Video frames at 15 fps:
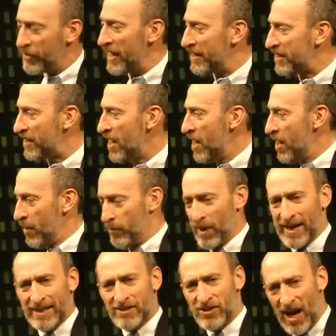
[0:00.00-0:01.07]
this,
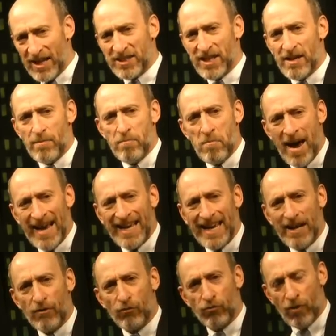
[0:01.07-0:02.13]
but it doesn't make
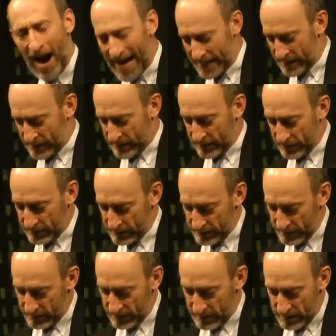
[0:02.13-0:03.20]
it right.
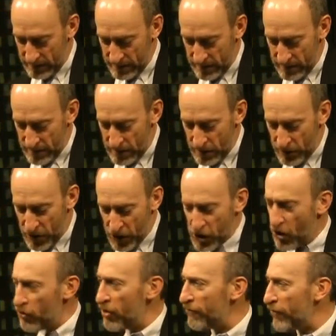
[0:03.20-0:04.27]
The
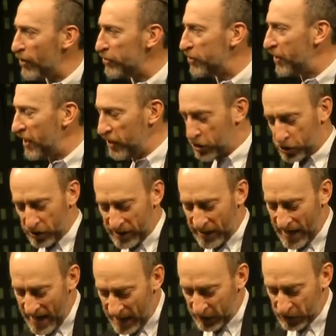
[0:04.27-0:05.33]
university should
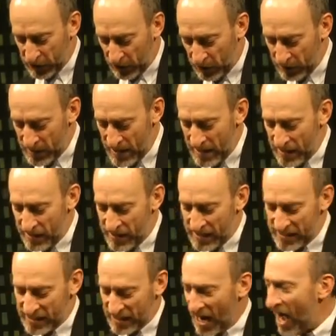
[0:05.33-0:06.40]
cancel
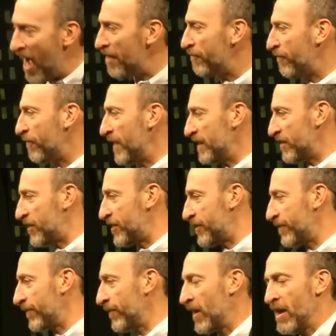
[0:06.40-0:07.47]
this
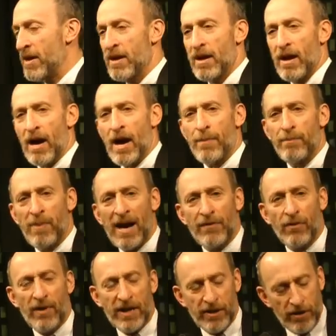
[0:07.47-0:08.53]
conference. By
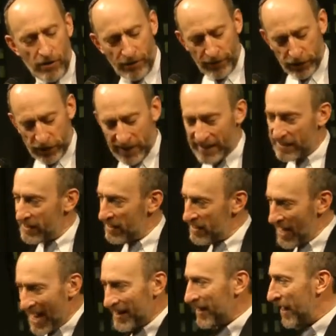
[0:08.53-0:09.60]
the way, the university did
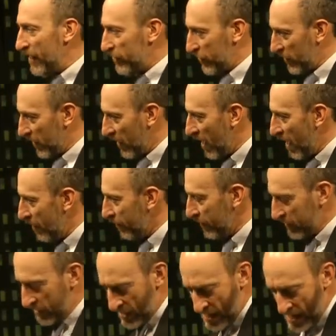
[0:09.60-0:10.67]
not cancel the
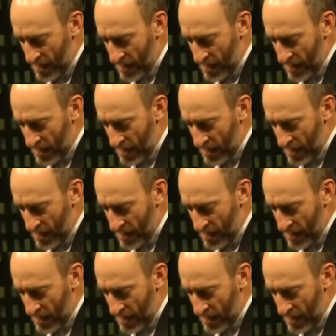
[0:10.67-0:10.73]
conference,